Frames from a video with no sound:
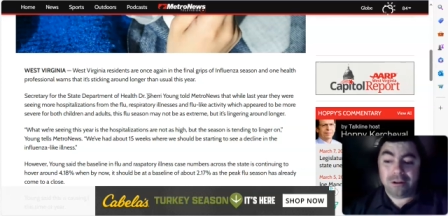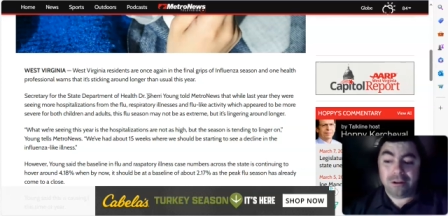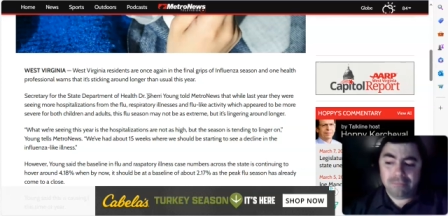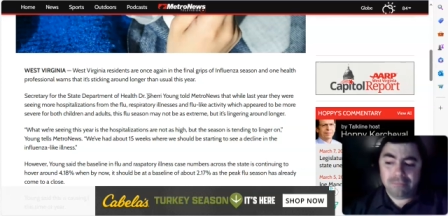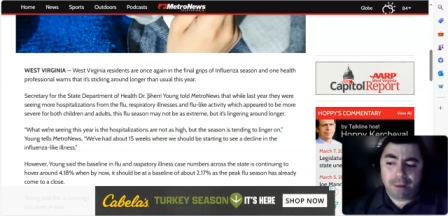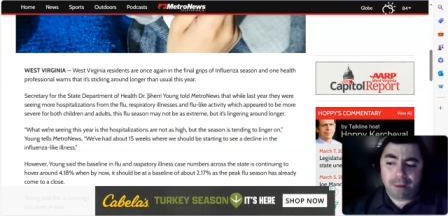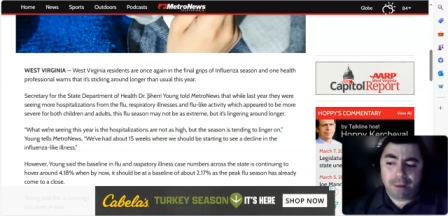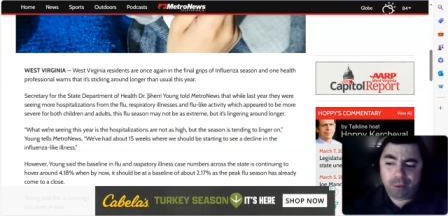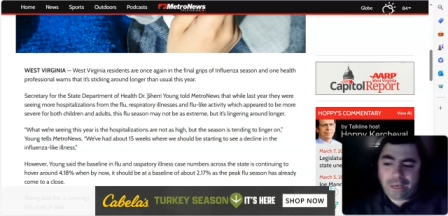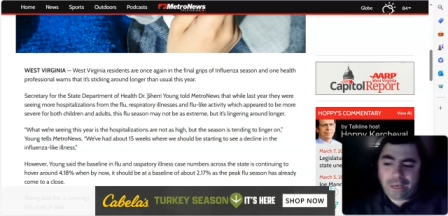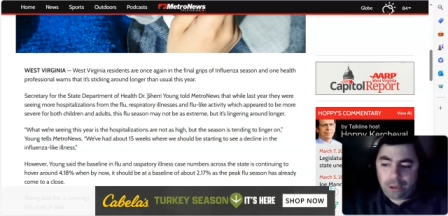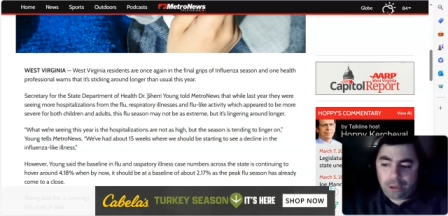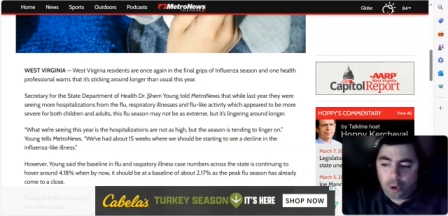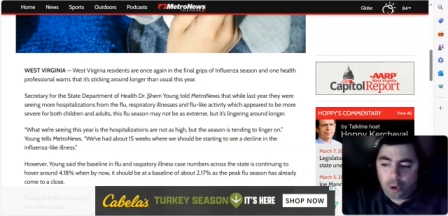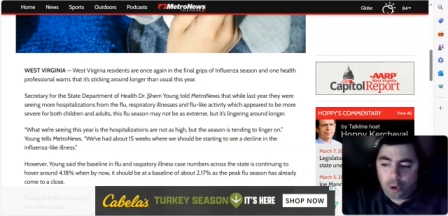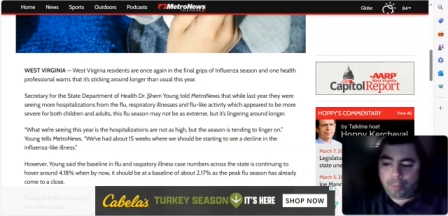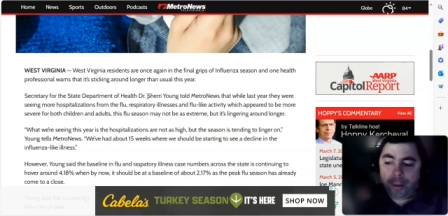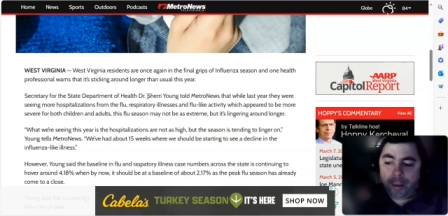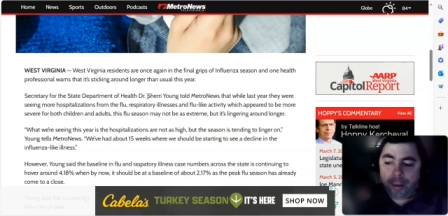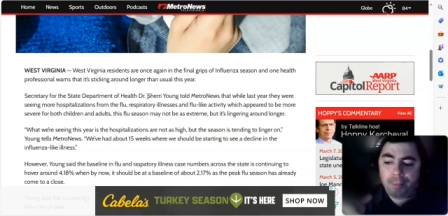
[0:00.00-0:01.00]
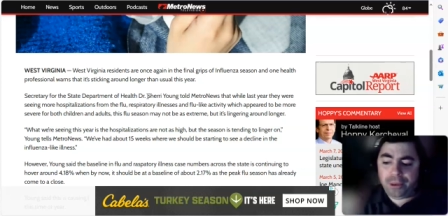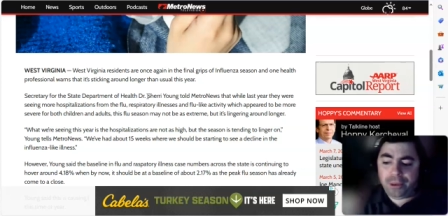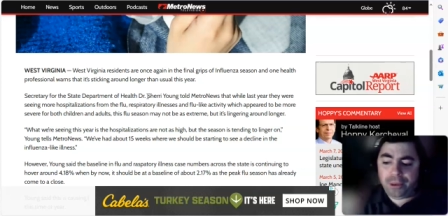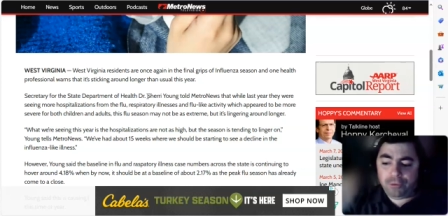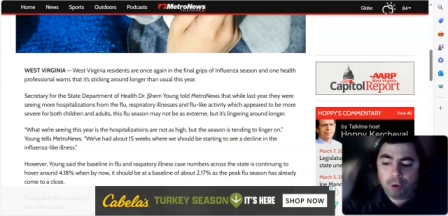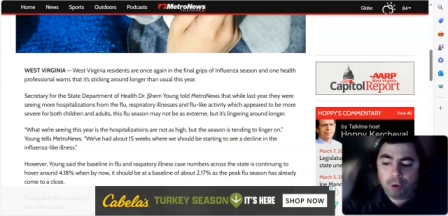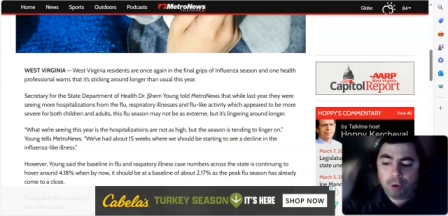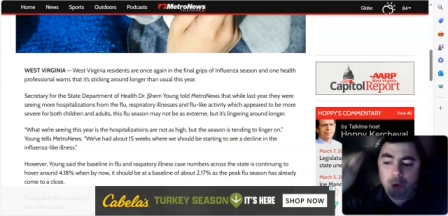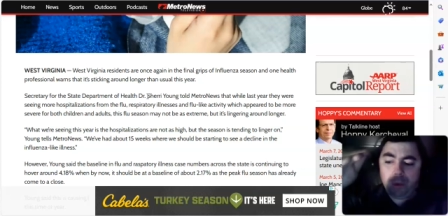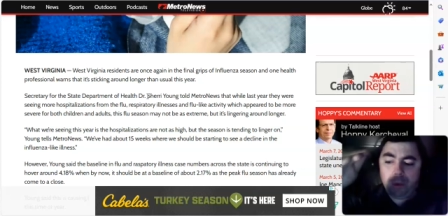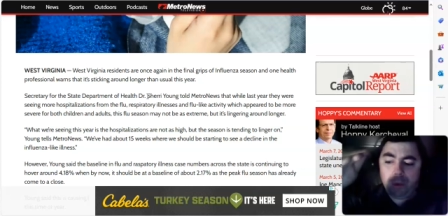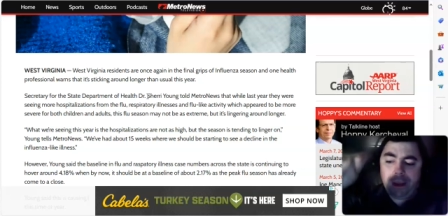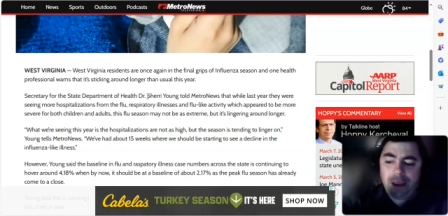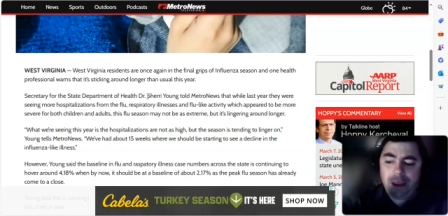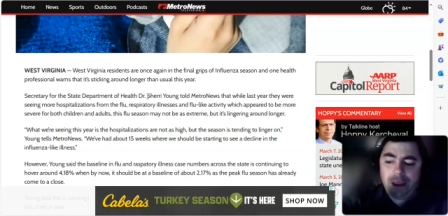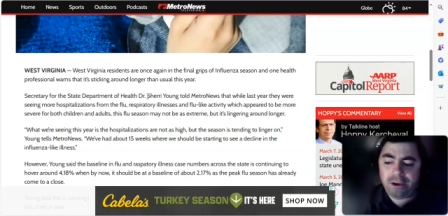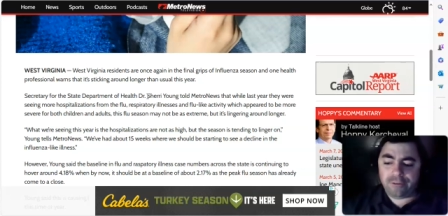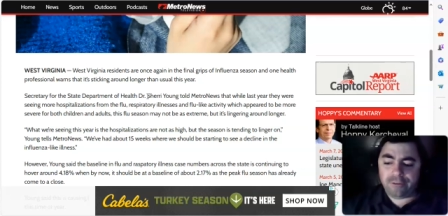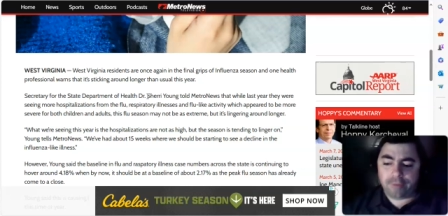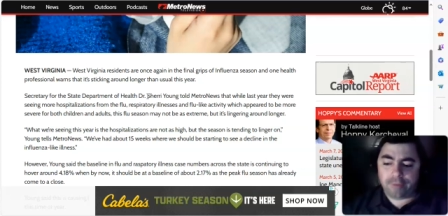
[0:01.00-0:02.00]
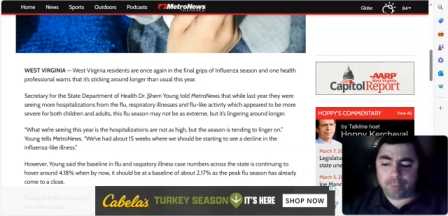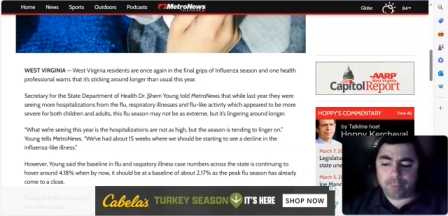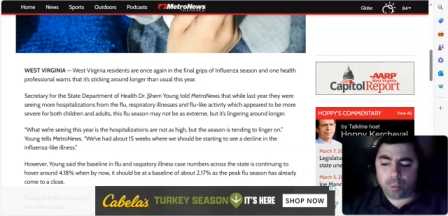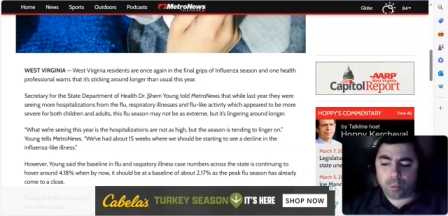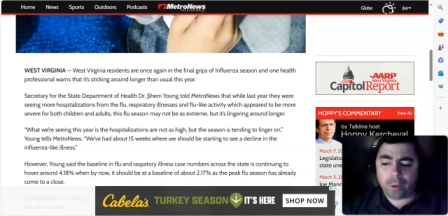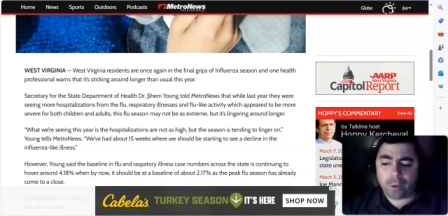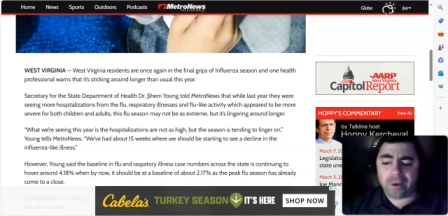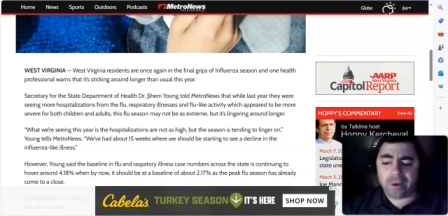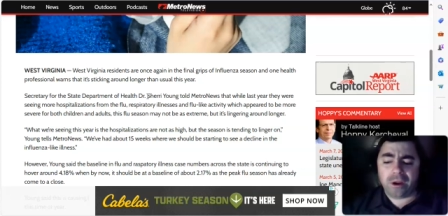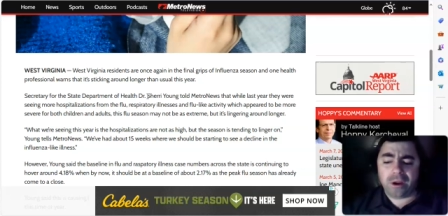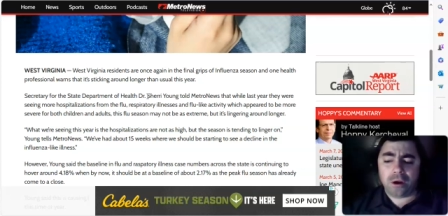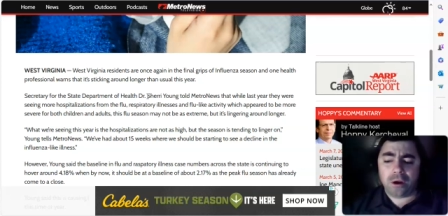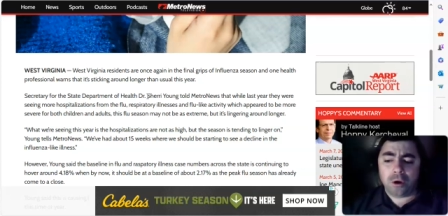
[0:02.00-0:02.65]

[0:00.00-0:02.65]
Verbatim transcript: Remember that little bump in the road we had in February